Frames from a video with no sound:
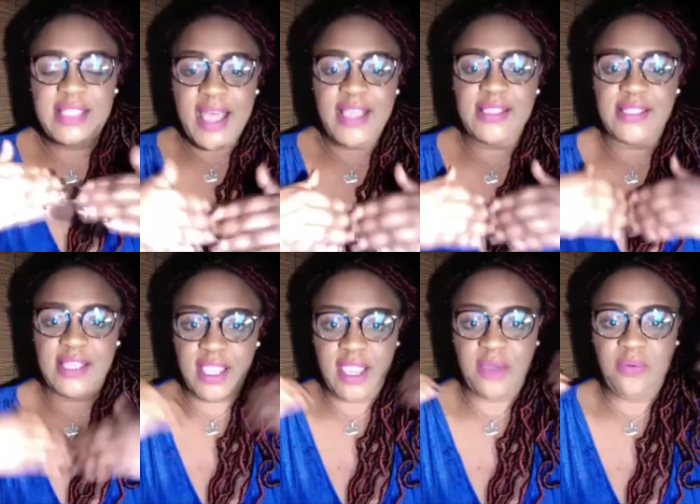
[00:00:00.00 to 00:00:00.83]
as
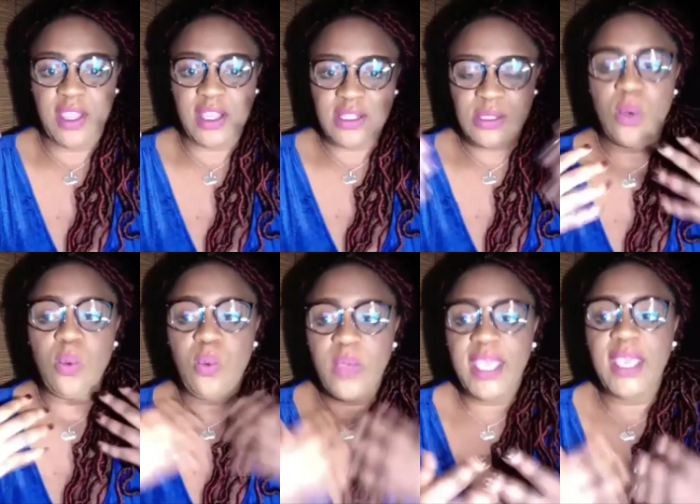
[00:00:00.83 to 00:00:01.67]
a career. So
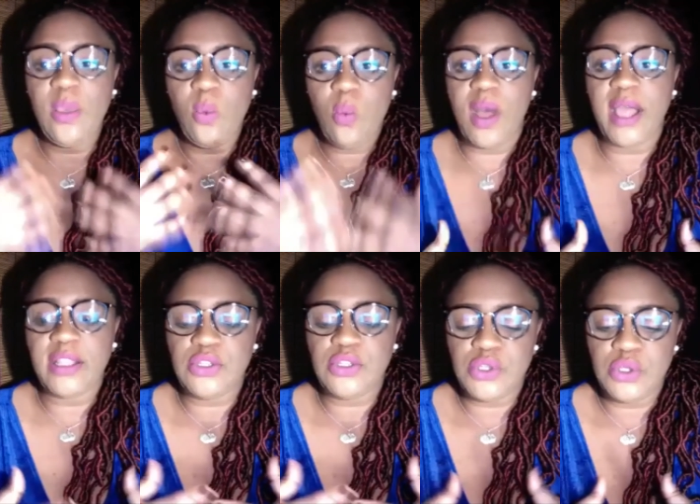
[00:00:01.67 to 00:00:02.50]
we
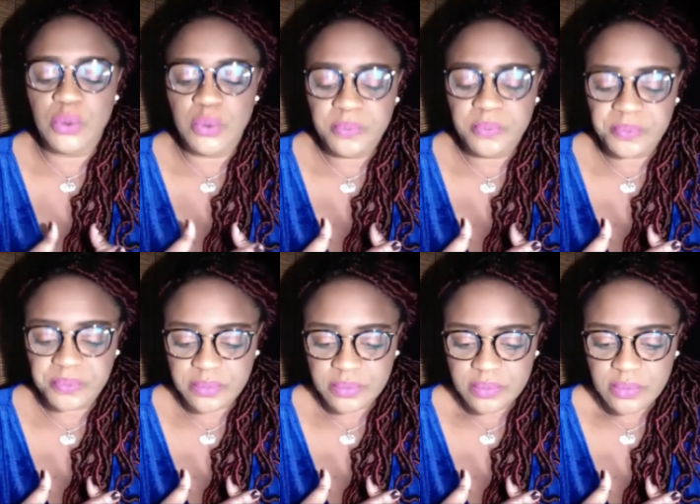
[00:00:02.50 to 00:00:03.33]
want to
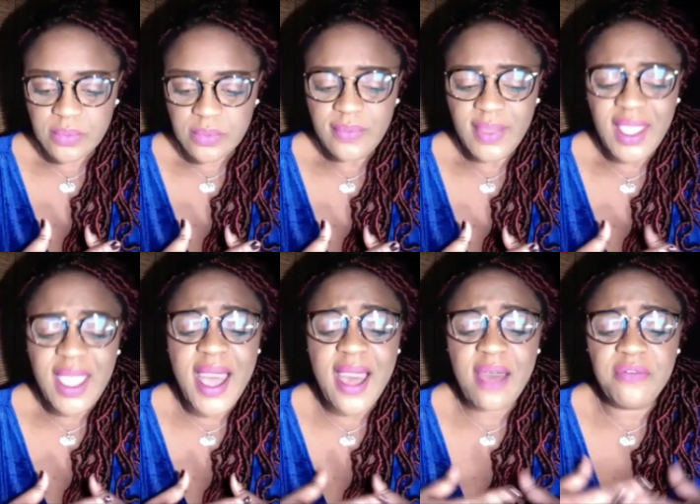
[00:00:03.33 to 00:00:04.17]

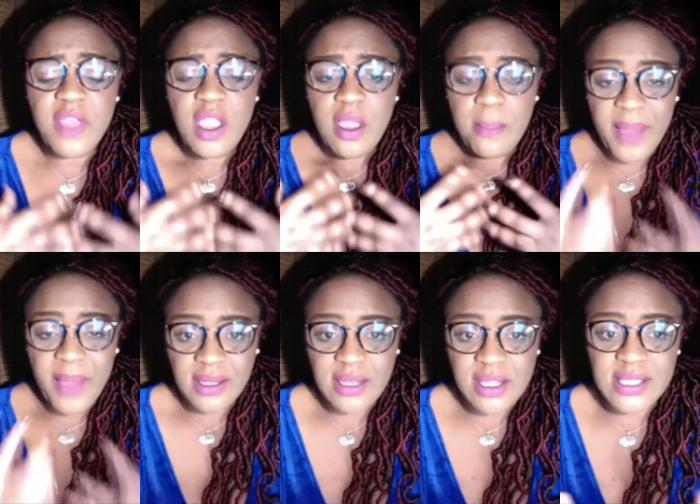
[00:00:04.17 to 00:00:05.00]
have
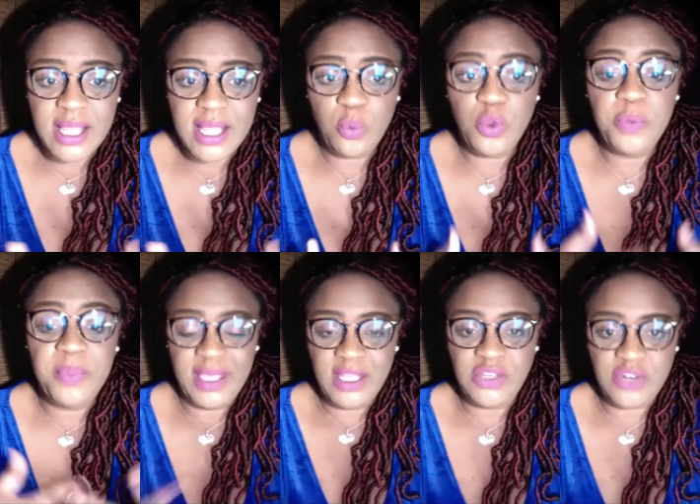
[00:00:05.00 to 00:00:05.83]
partners that would be
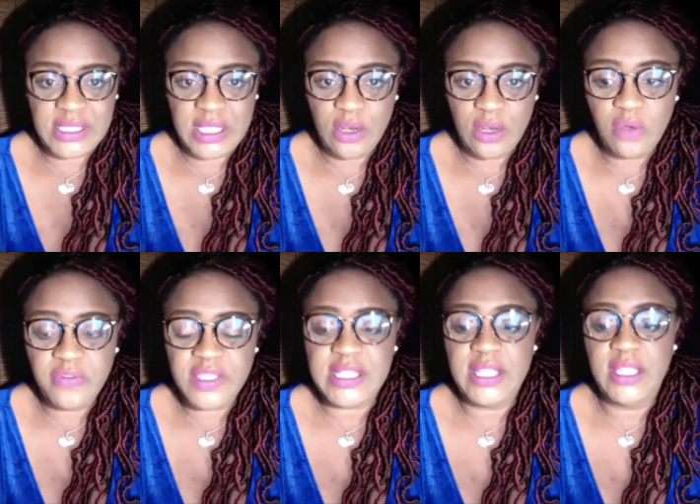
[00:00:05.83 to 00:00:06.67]
interested,
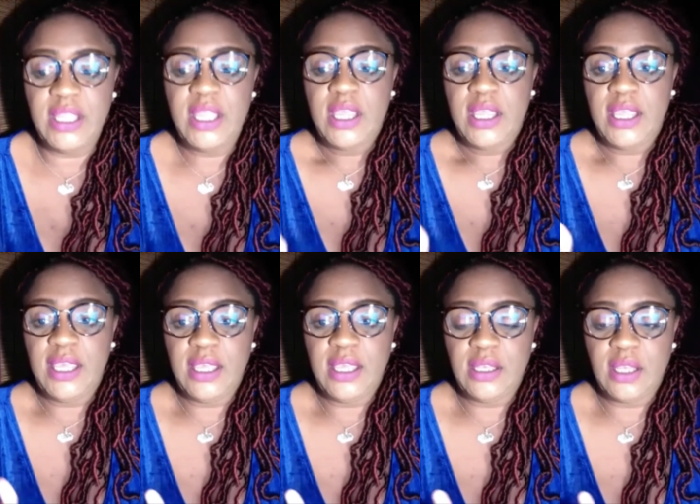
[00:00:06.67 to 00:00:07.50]
obviously,
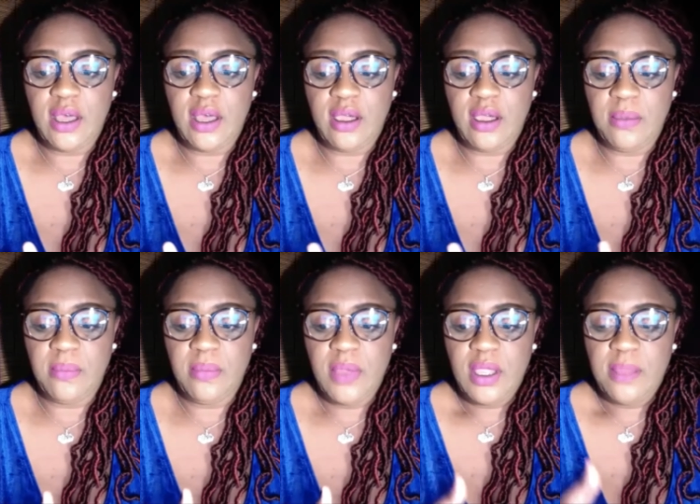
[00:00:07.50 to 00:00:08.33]
in
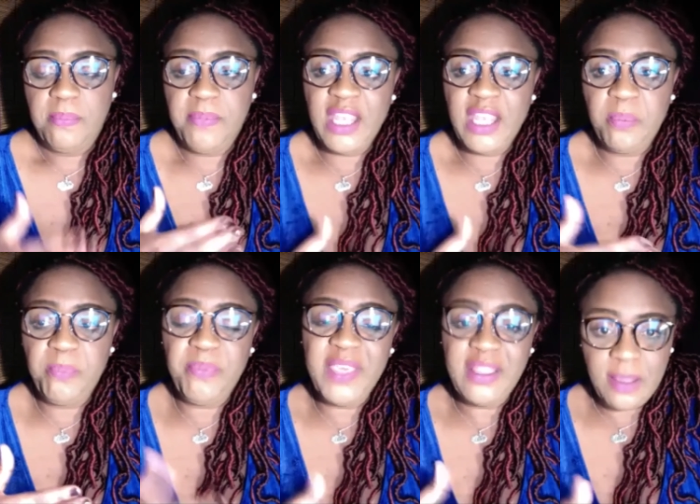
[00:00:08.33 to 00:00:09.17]

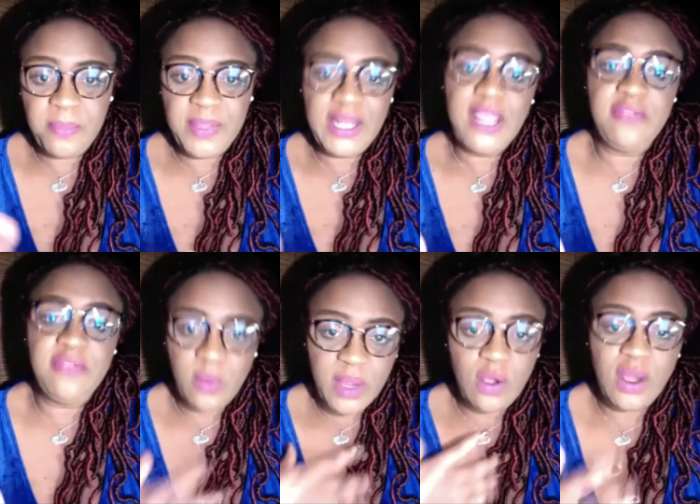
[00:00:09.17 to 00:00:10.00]
being the believer.
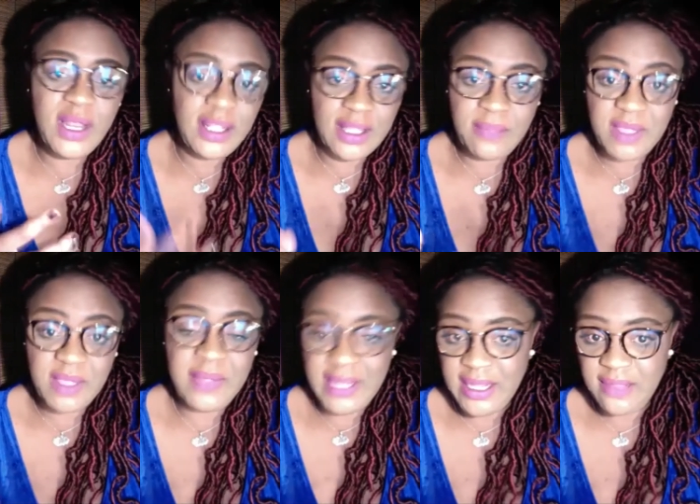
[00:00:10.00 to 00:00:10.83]
We're calling them the
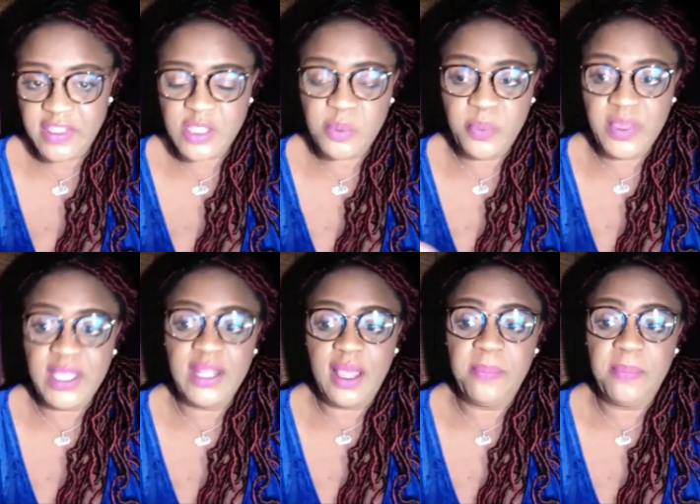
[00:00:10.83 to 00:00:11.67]
believers,
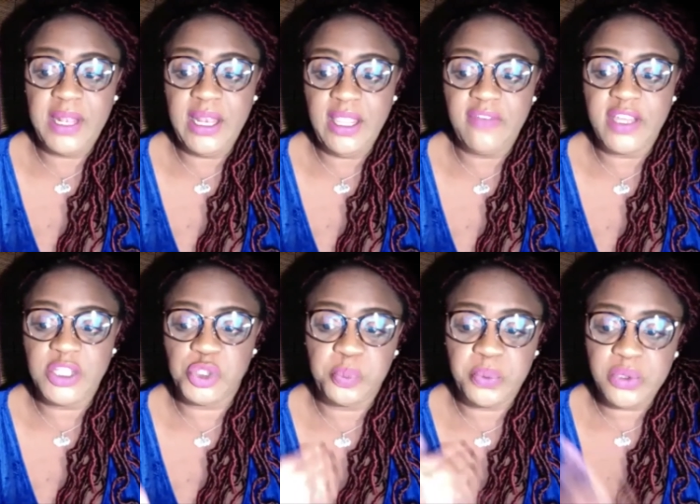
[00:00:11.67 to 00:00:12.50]
being a believer
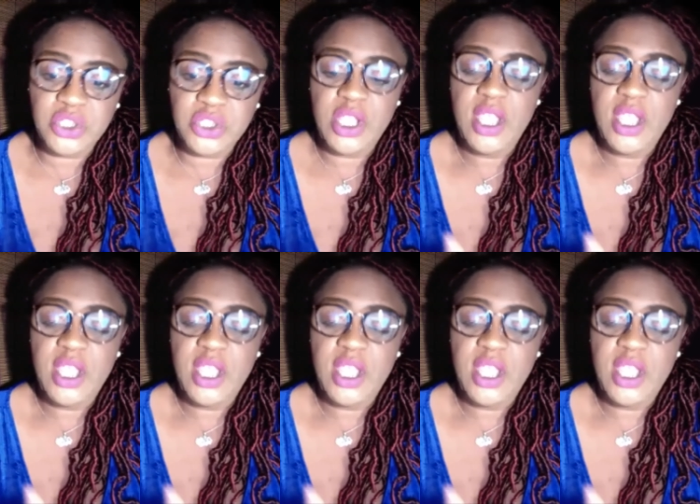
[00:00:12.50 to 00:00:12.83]
to push